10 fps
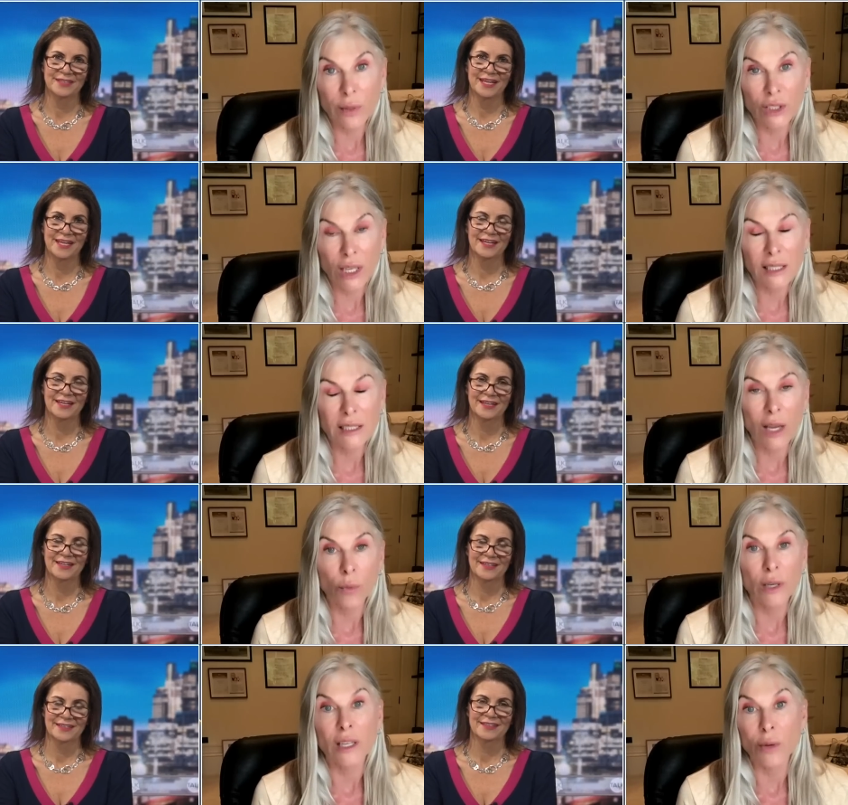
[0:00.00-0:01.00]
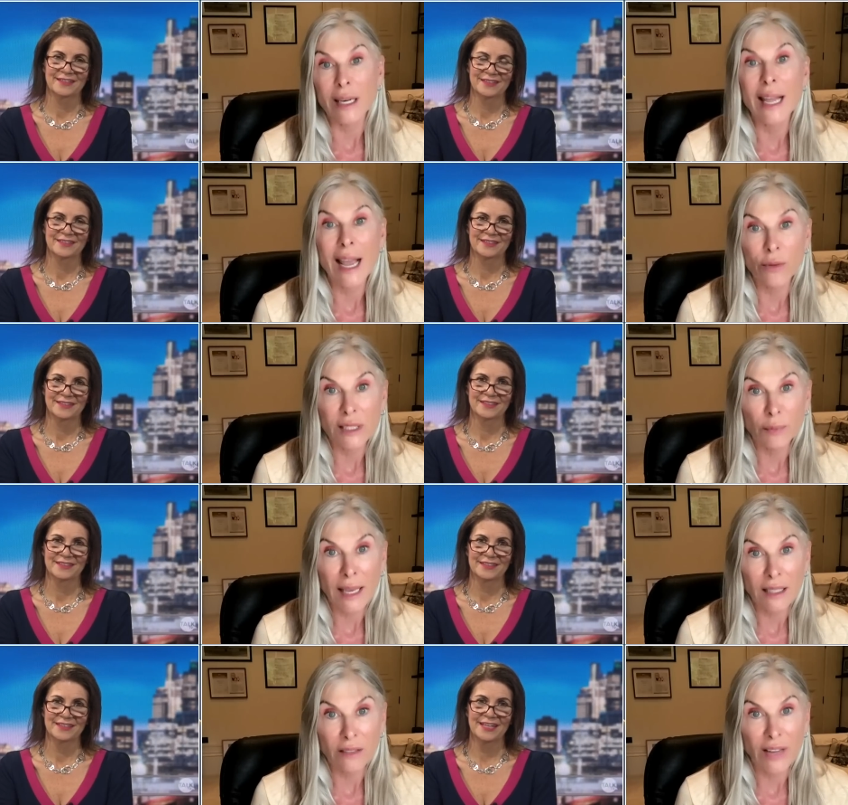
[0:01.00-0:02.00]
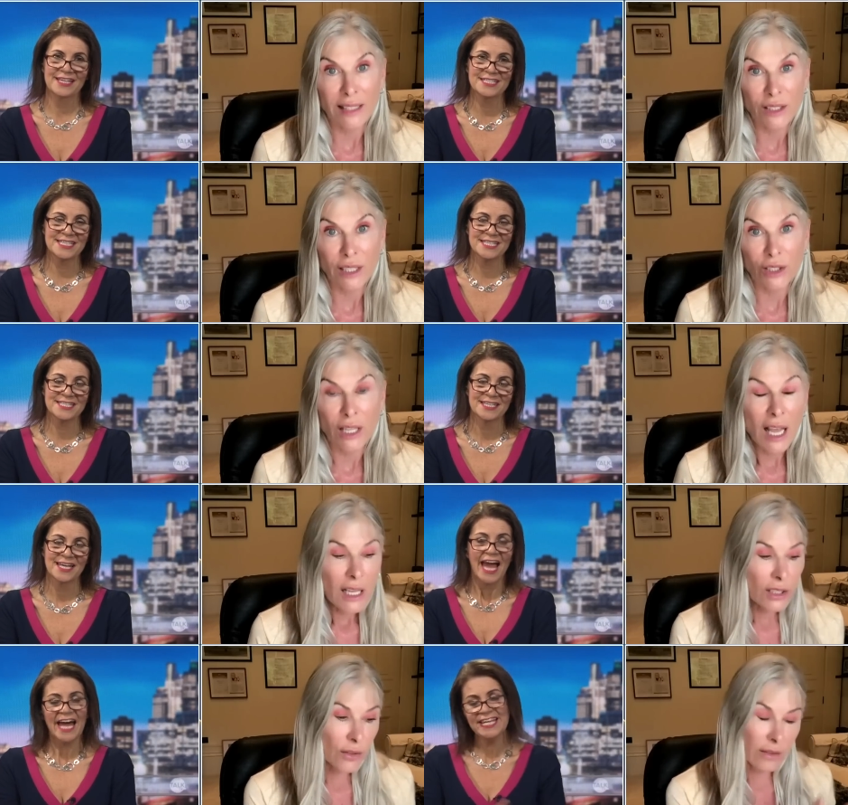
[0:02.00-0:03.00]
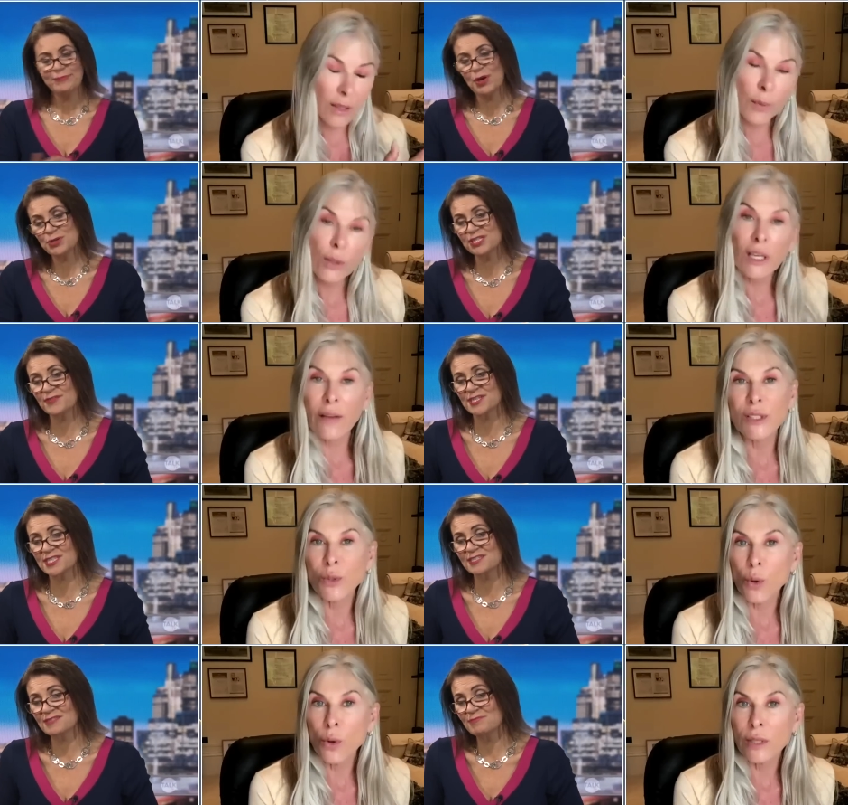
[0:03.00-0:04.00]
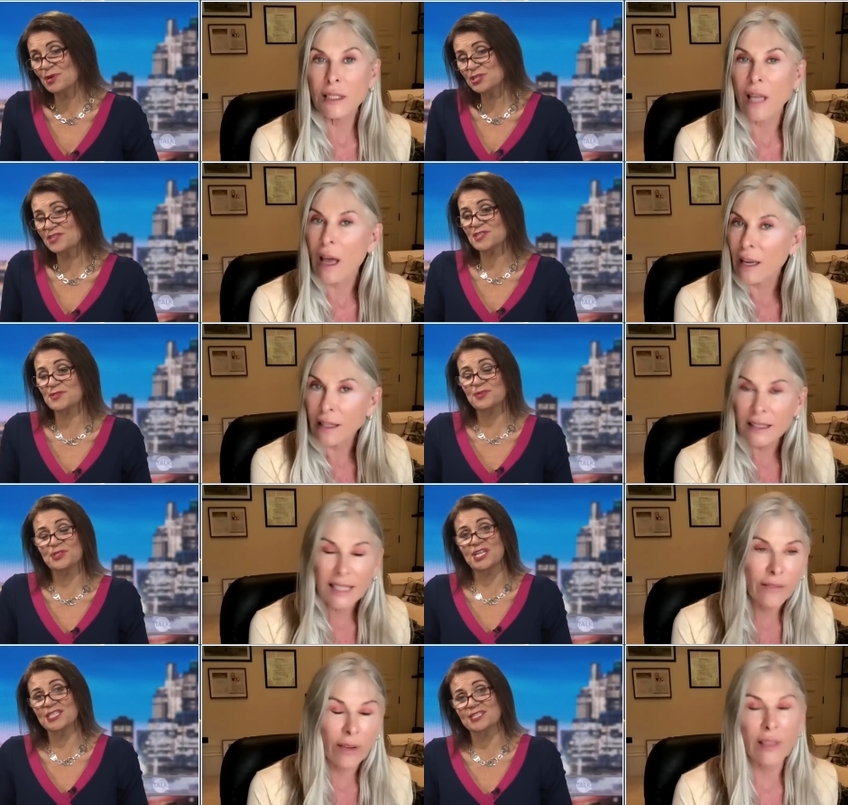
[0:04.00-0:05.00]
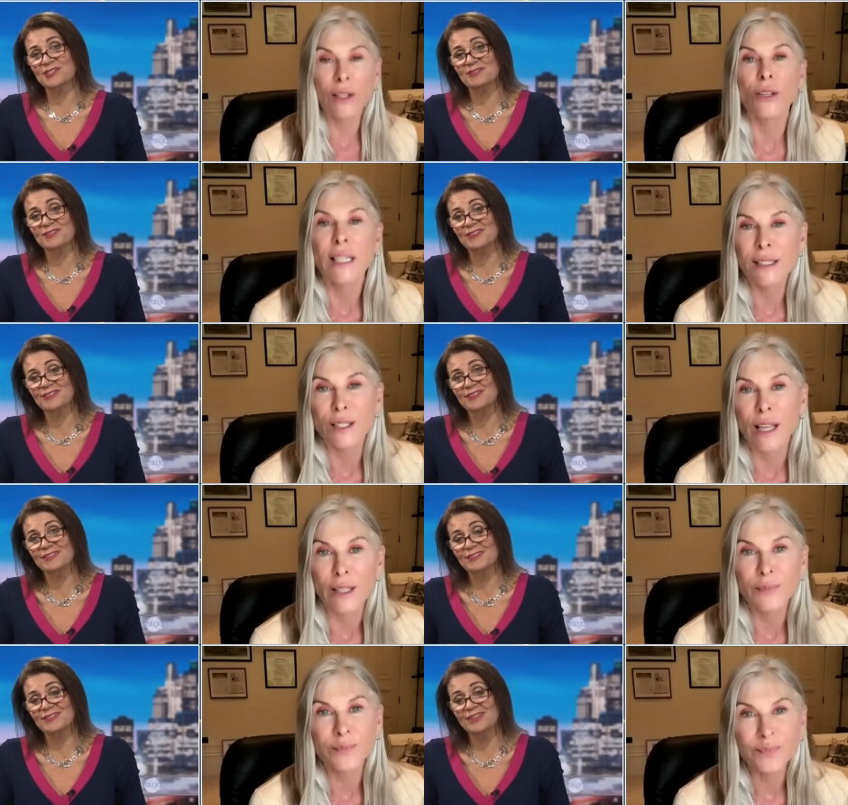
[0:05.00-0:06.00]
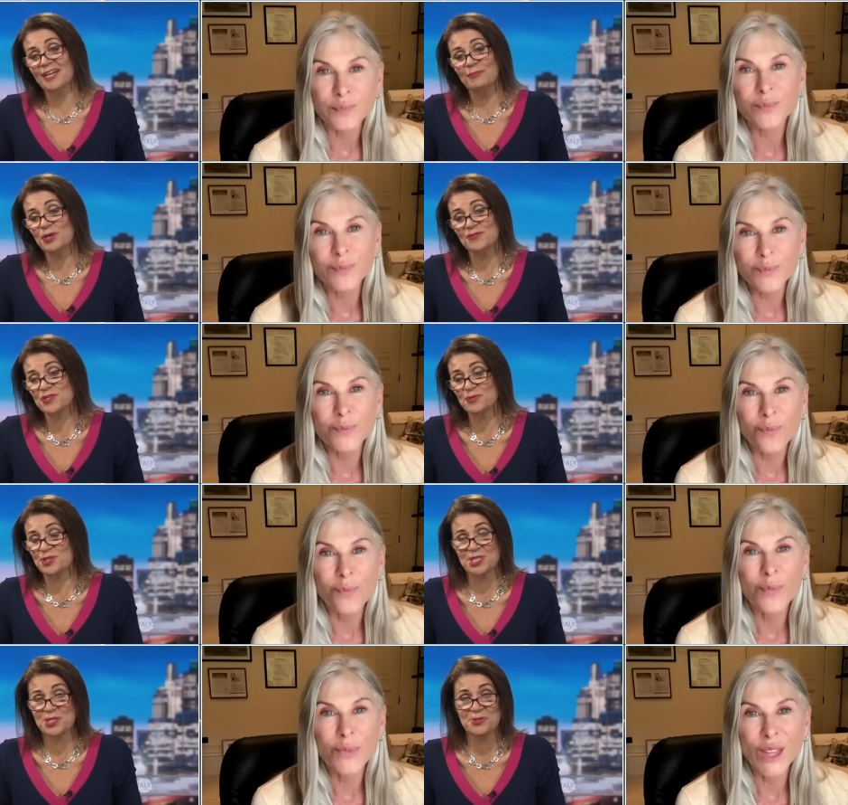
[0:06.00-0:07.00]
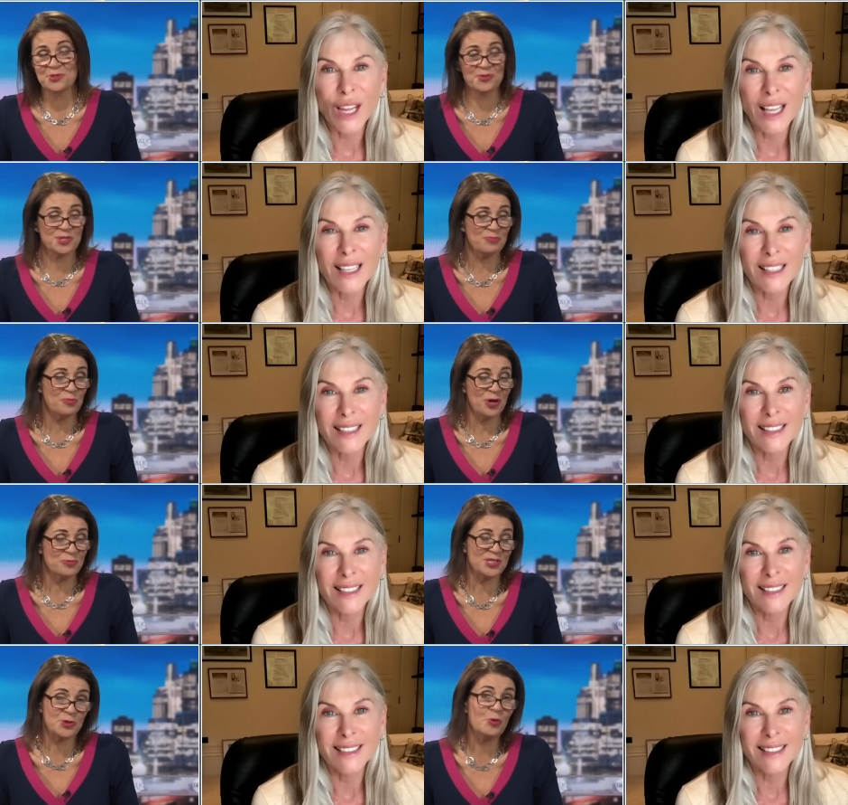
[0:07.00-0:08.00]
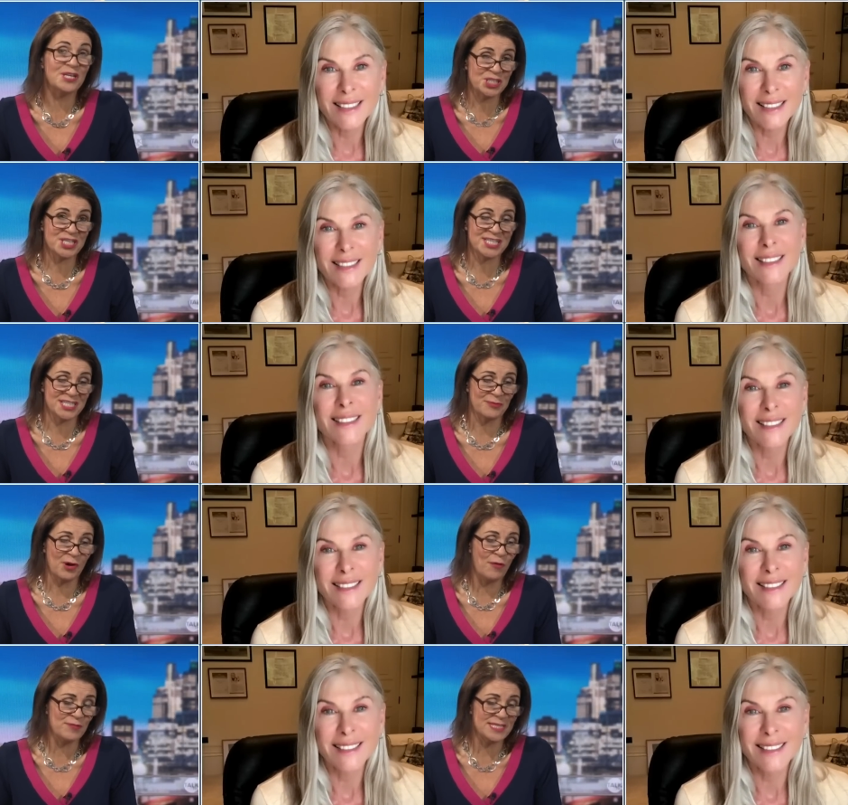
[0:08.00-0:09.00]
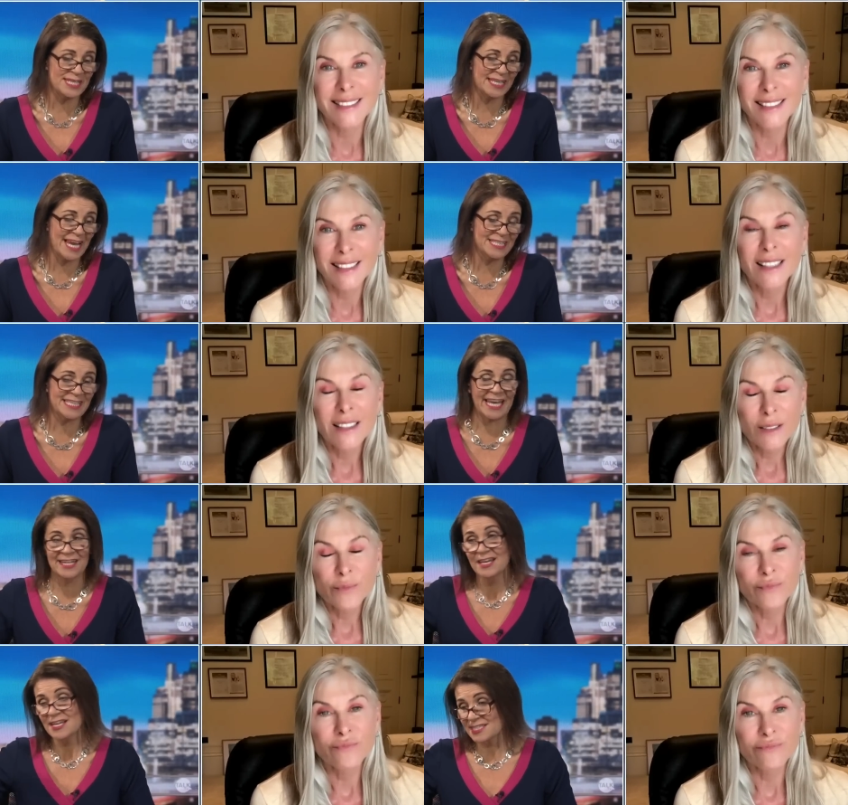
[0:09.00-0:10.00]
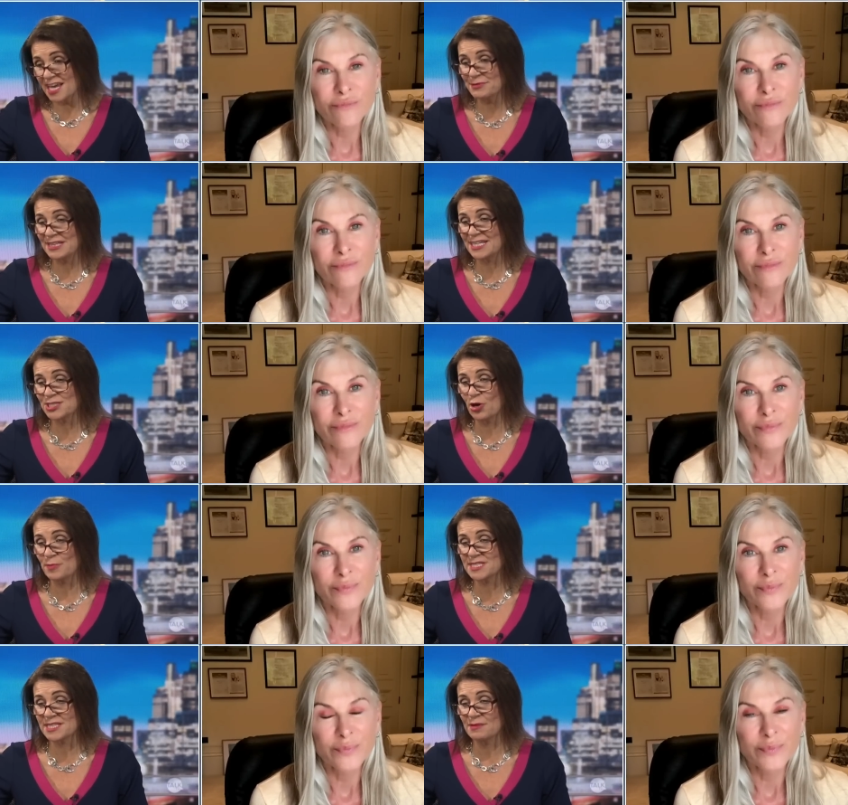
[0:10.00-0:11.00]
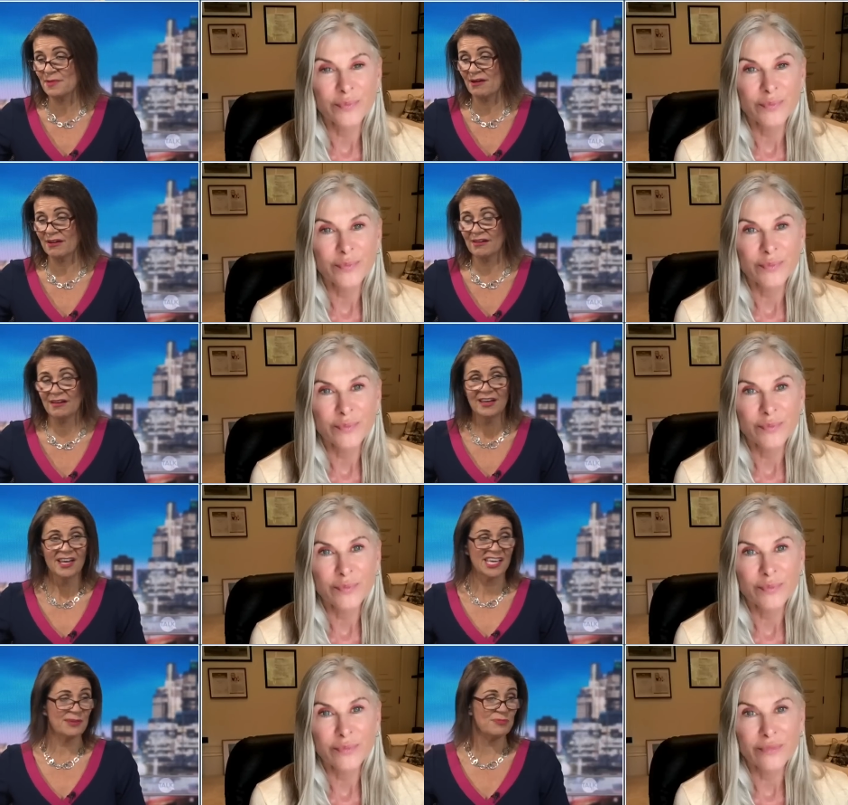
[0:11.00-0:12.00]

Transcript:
Speaker 1: we just say we're going to allow this male advantage. Indeed. And most of us, most of us would just,
Speaker 2: yeah, most of us would just use a simple word. We'd call it cheating. We often see again and again. Say with Lia Thomas in America, he